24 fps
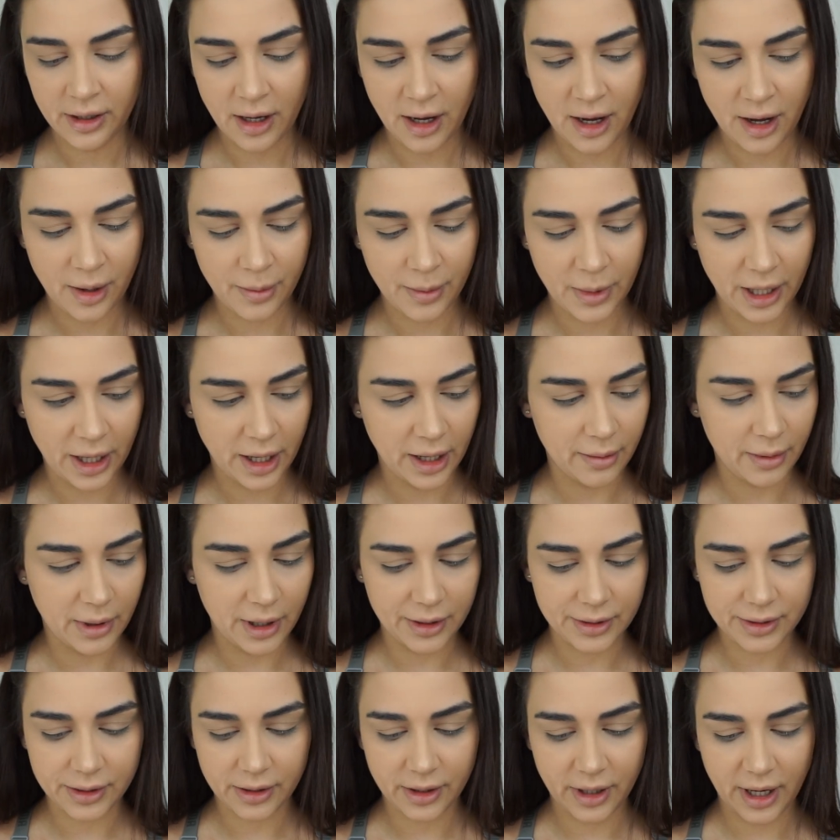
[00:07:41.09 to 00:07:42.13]
how my
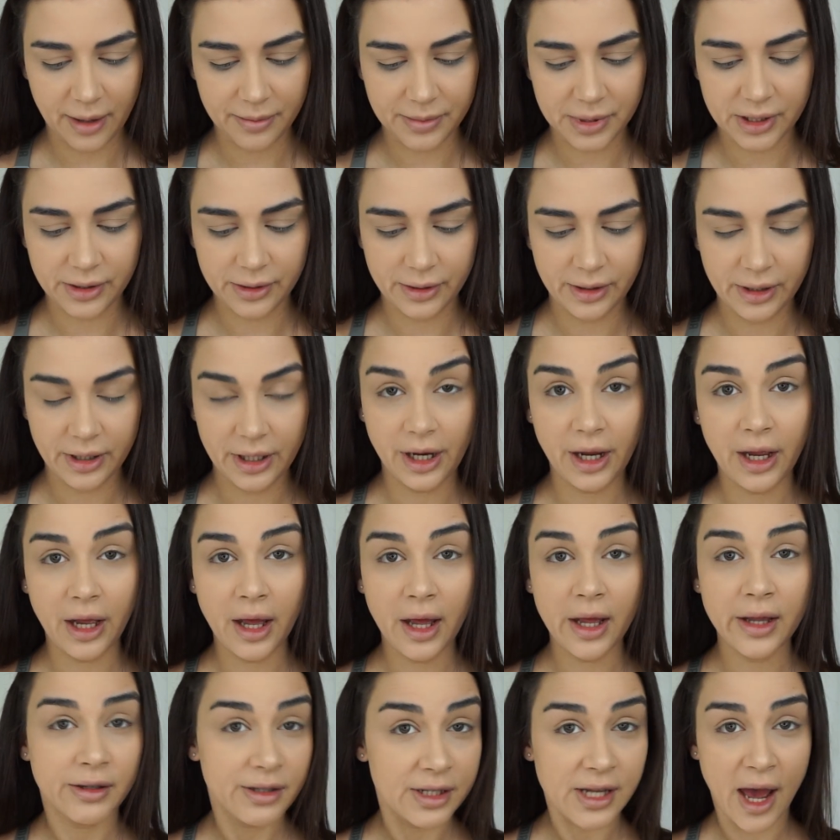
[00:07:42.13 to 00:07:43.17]
eyebrows are
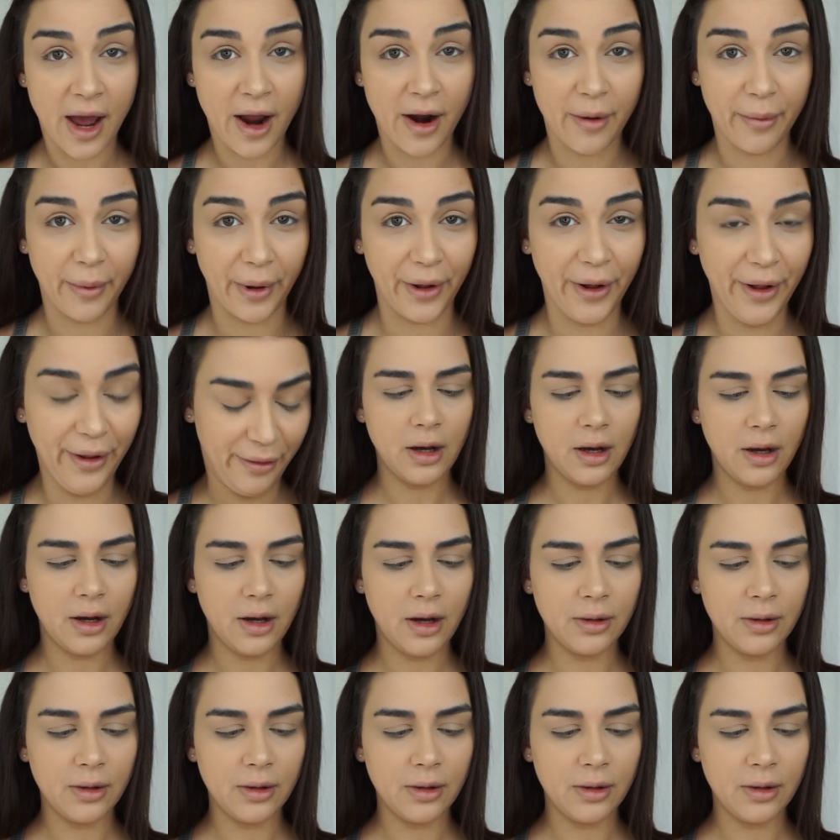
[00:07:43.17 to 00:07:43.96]
absolutely terrible.